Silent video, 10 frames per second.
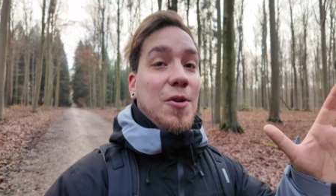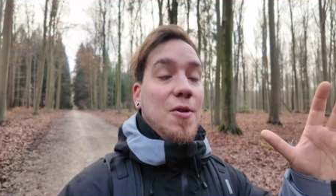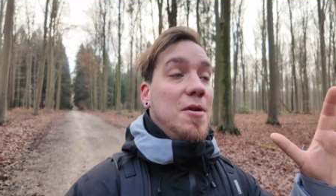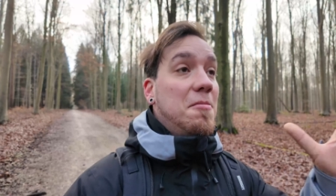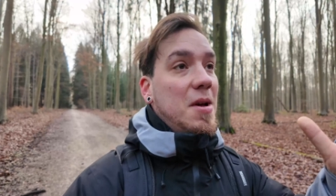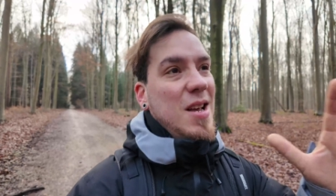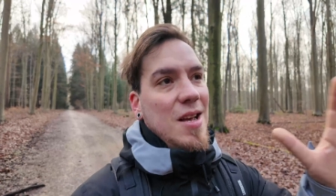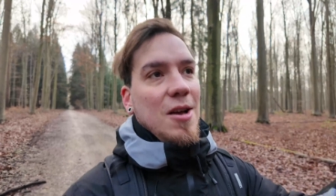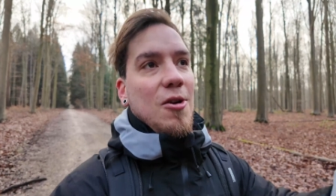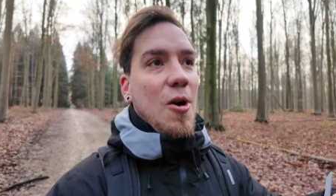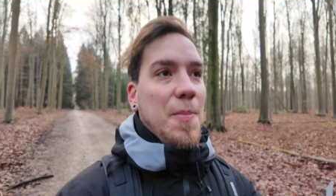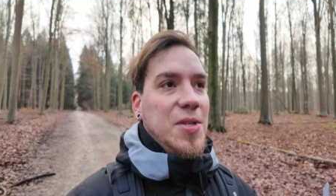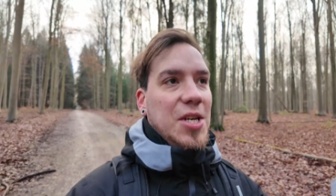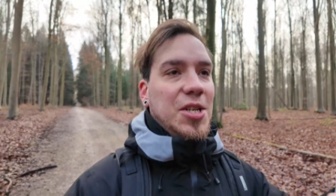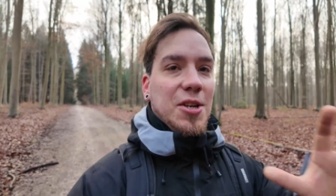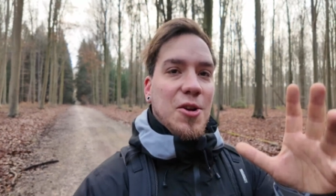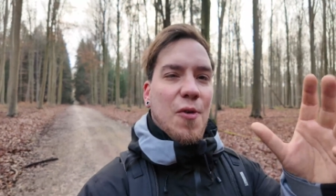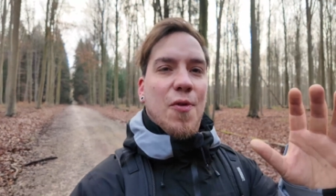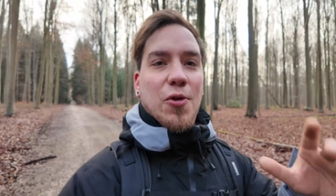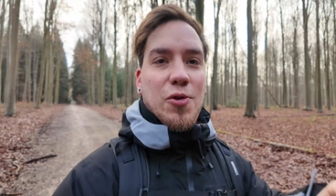your composition,
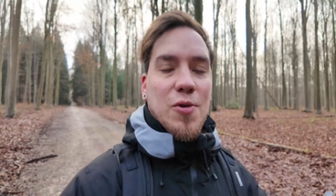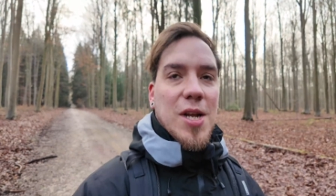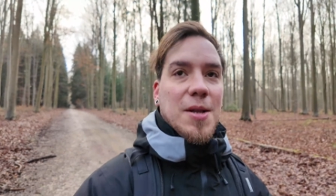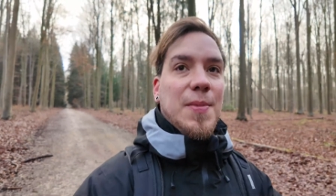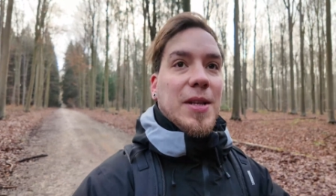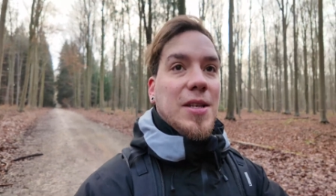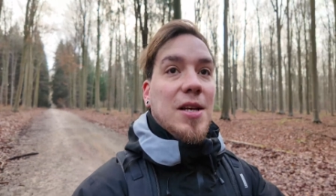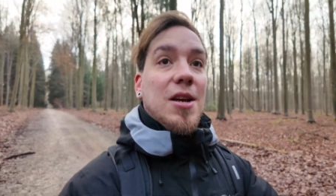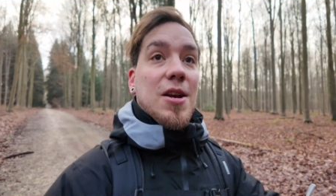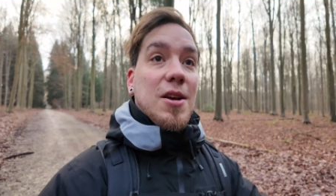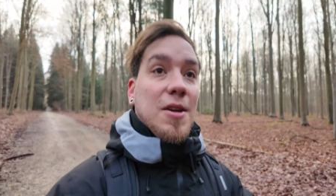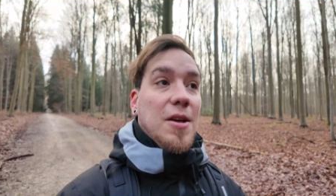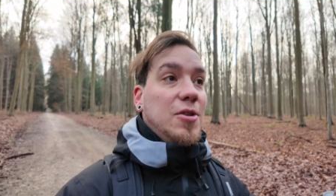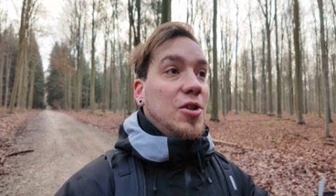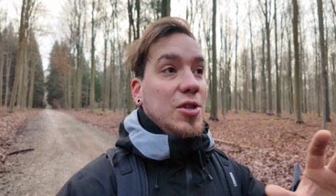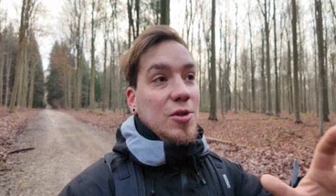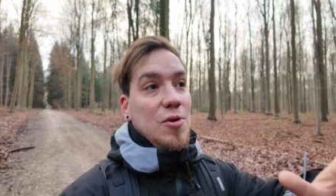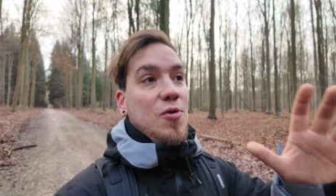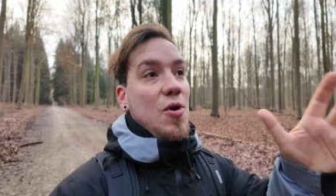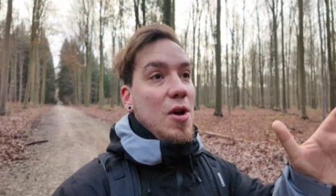your photo a little bit, just
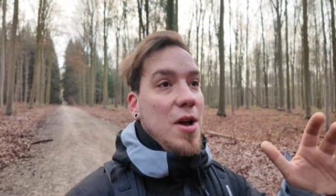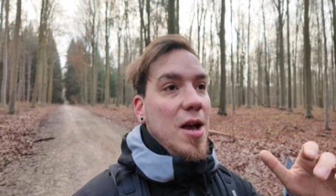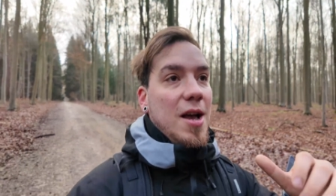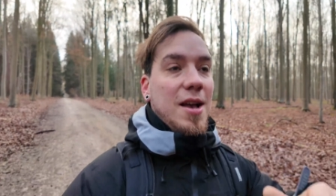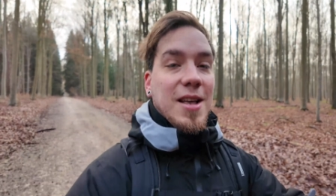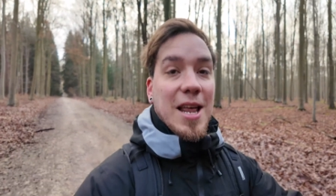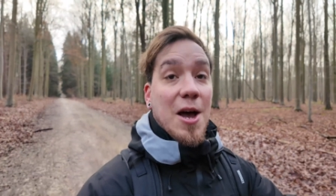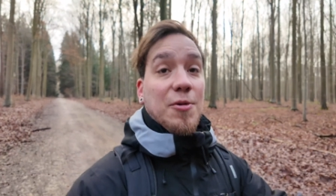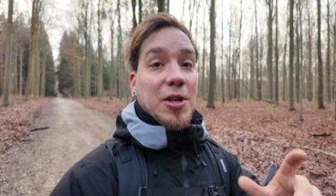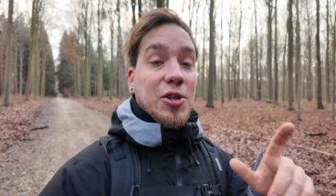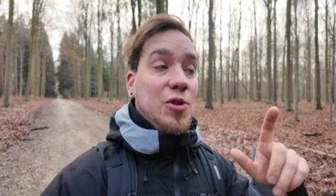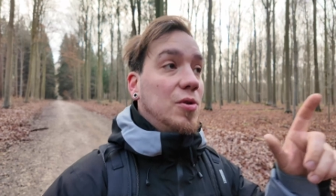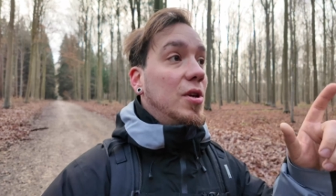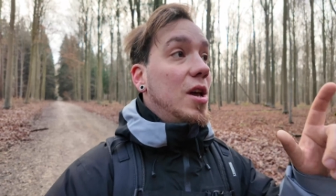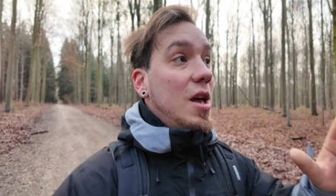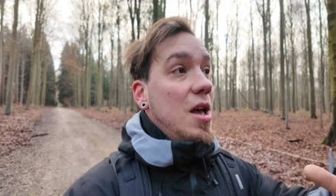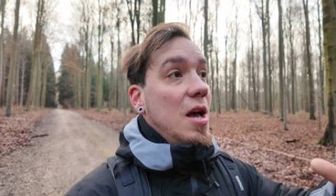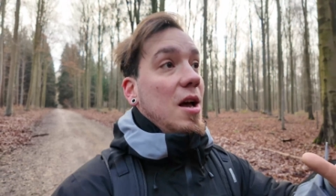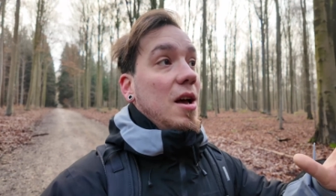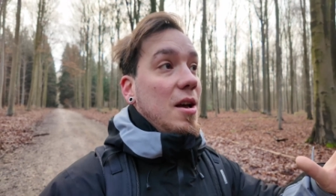to get out and shoot.
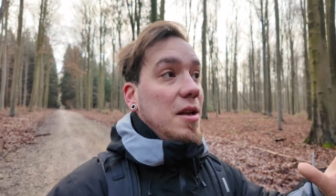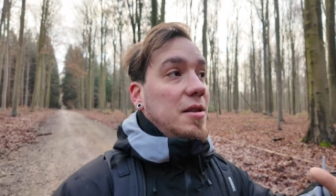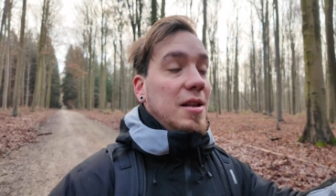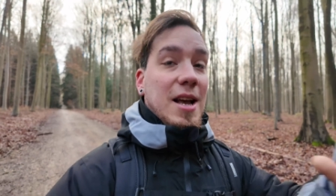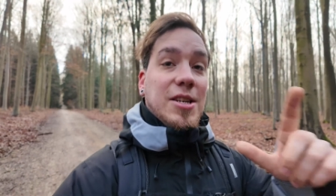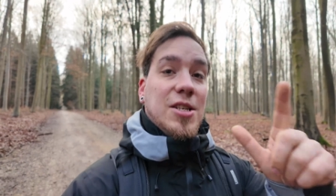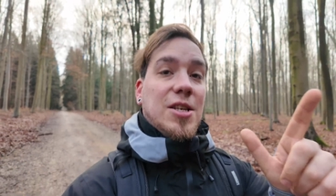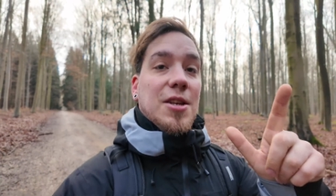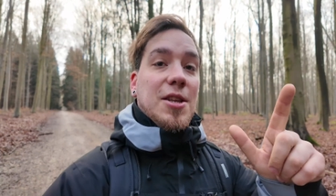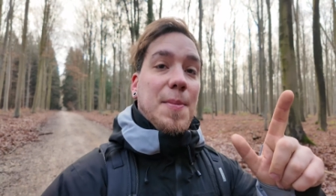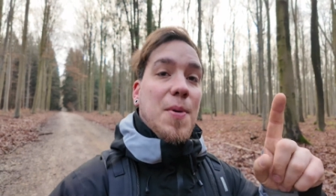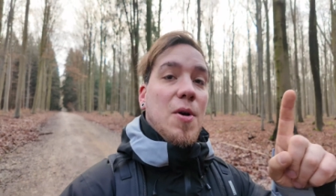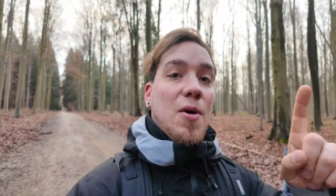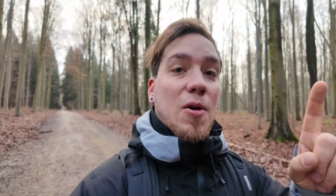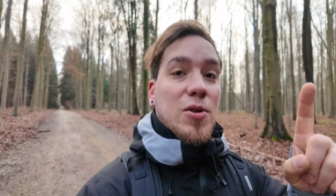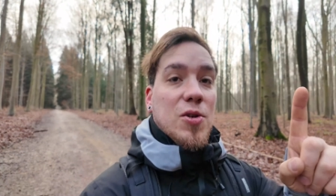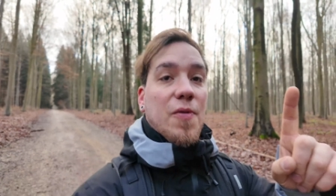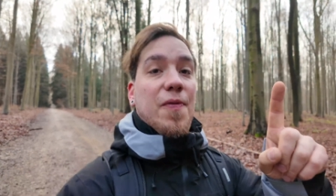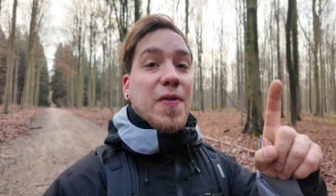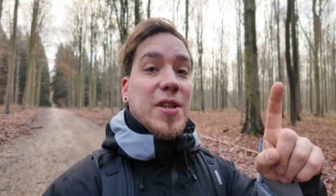The next tip also
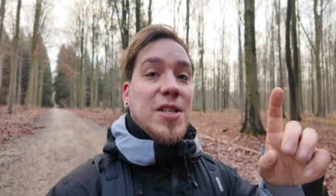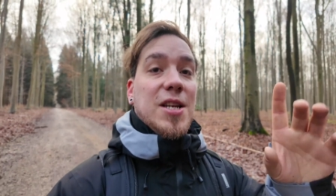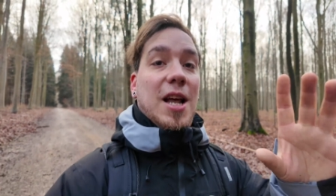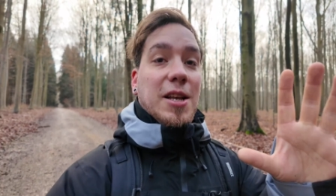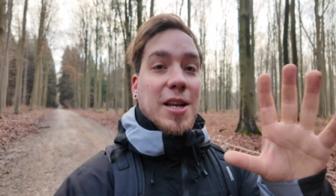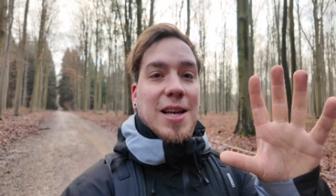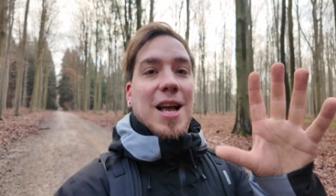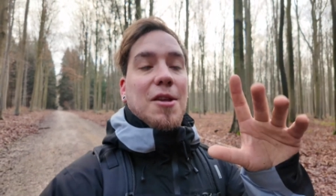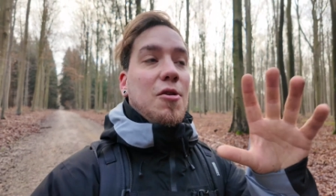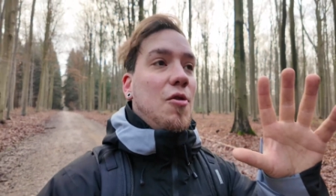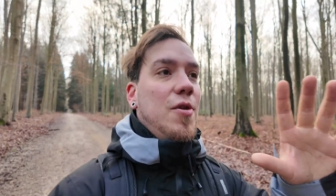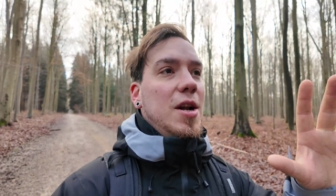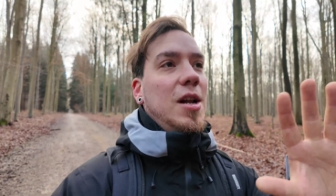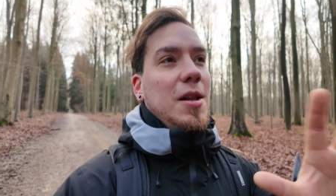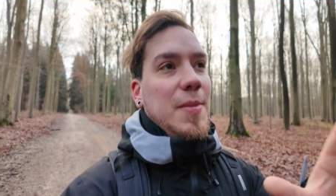fits in that category a little